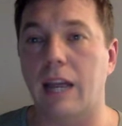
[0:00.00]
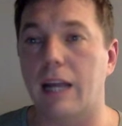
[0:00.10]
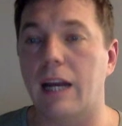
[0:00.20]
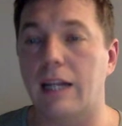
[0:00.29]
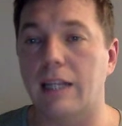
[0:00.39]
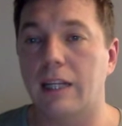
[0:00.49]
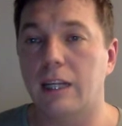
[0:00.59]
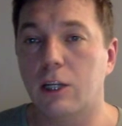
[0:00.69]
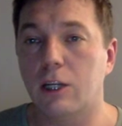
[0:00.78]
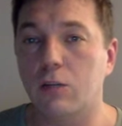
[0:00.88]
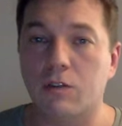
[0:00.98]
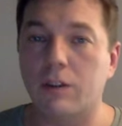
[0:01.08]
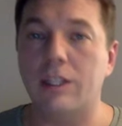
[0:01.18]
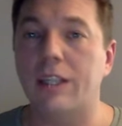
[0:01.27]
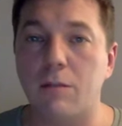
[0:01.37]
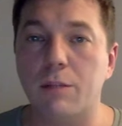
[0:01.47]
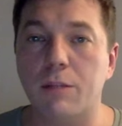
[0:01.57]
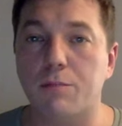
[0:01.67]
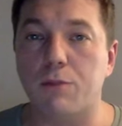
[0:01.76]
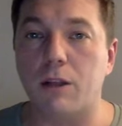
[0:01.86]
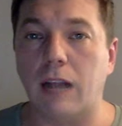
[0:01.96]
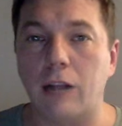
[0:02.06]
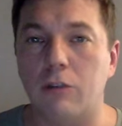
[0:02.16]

hey guys, you already gave me the product.